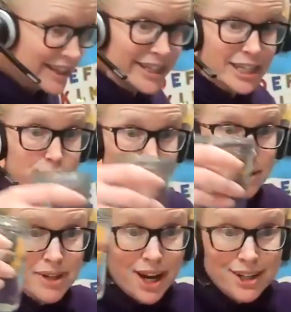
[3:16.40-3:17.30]
This will
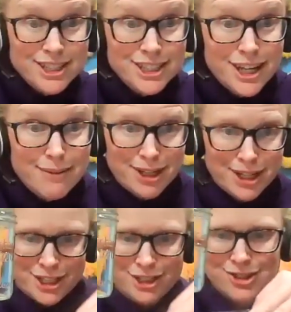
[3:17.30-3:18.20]
be our stomach
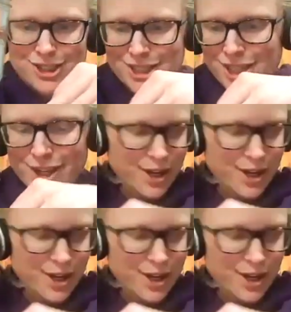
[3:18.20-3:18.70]
juice.